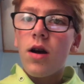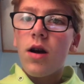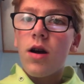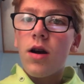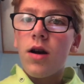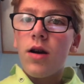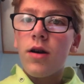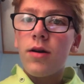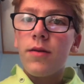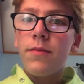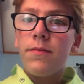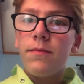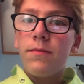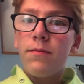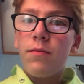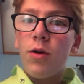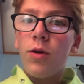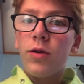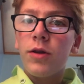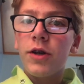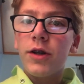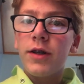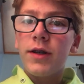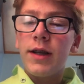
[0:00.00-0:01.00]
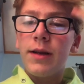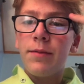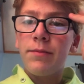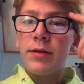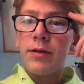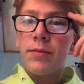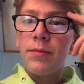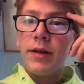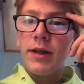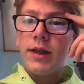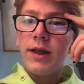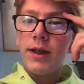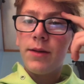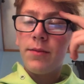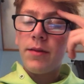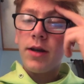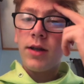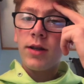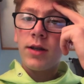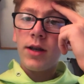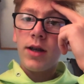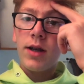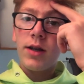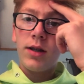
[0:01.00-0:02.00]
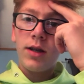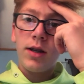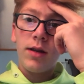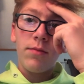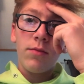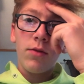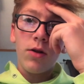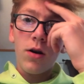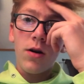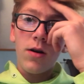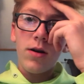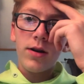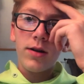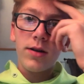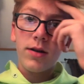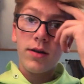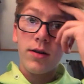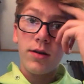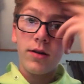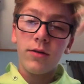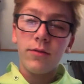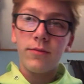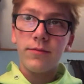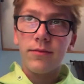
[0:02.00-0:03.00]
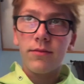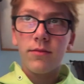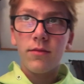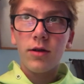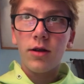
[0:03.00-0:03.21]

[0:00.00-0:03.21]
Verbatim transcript: our both our teams, the B team and the A team, lost, so